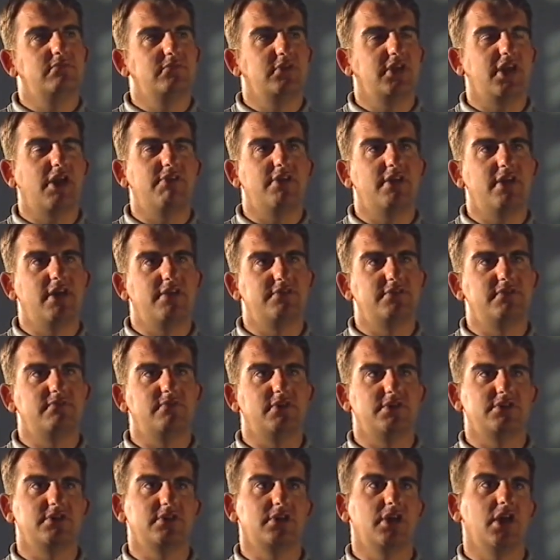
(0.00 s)
carrying out
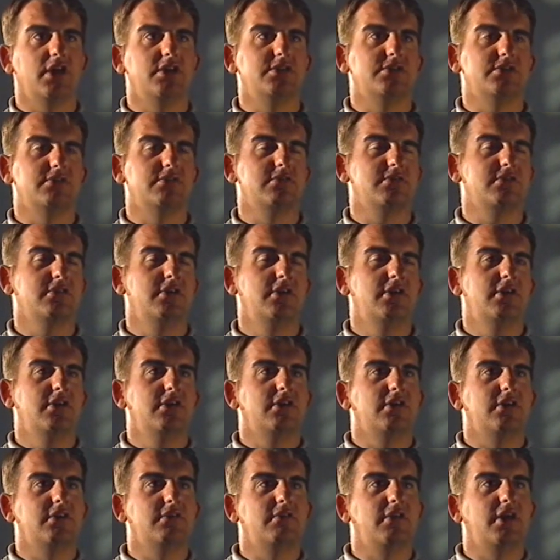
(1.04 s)
investigations,
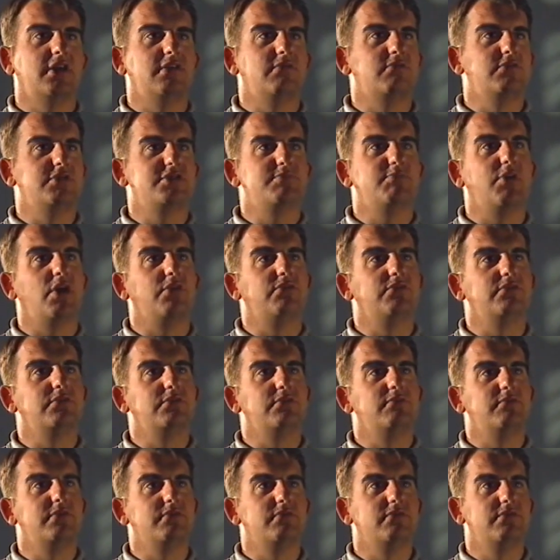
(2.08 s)
and then
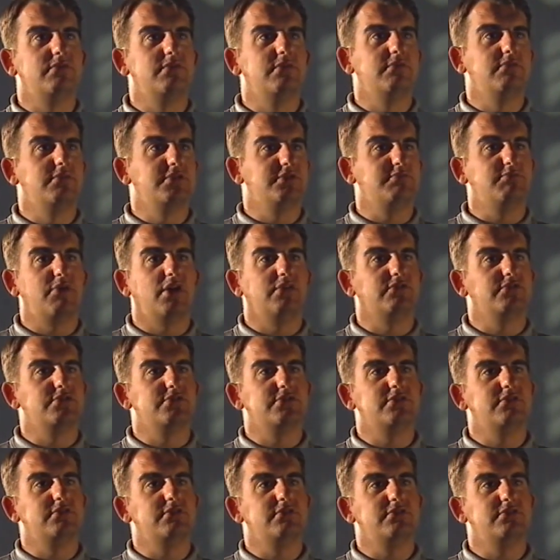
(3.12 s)
responded with the
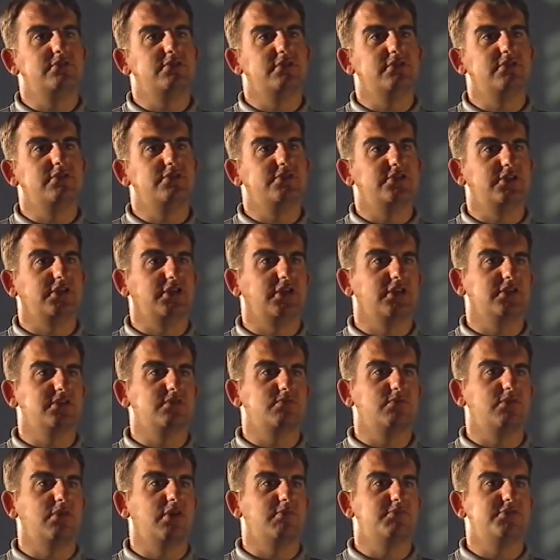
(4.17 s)
response that the
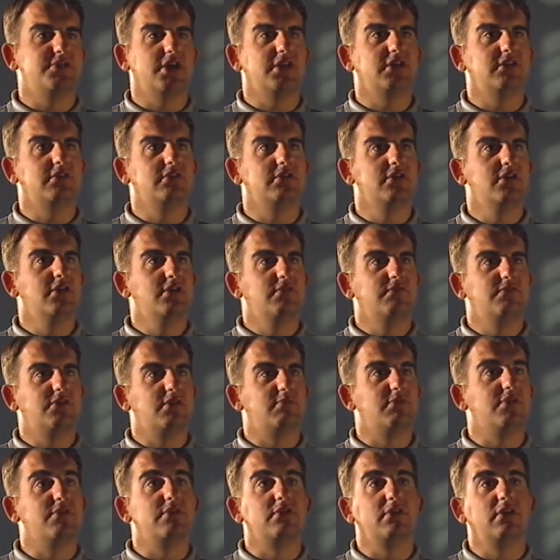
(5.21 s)
tickets were obtained
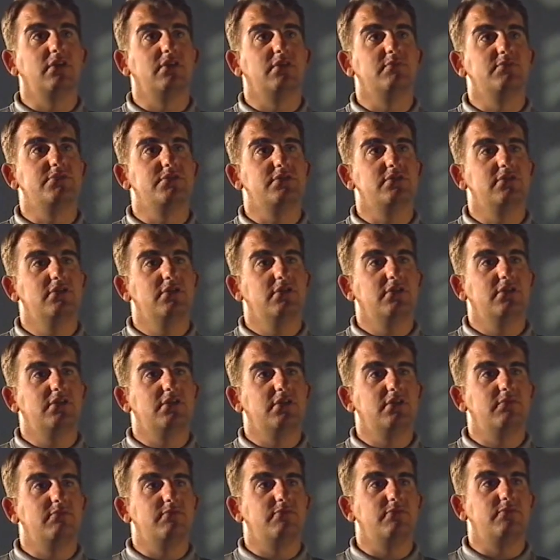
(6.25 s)
from other clubs
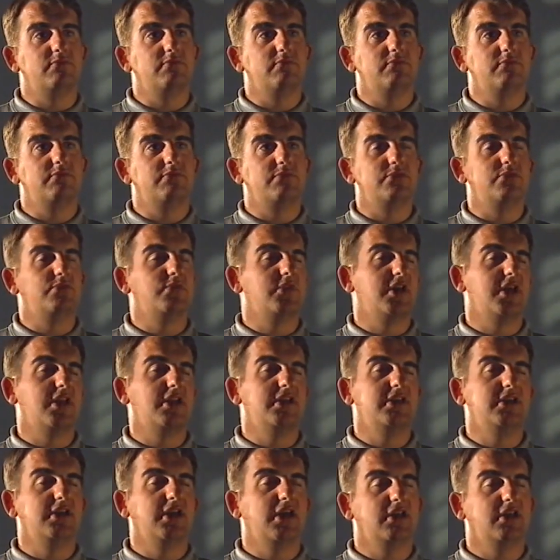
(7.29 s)
through their league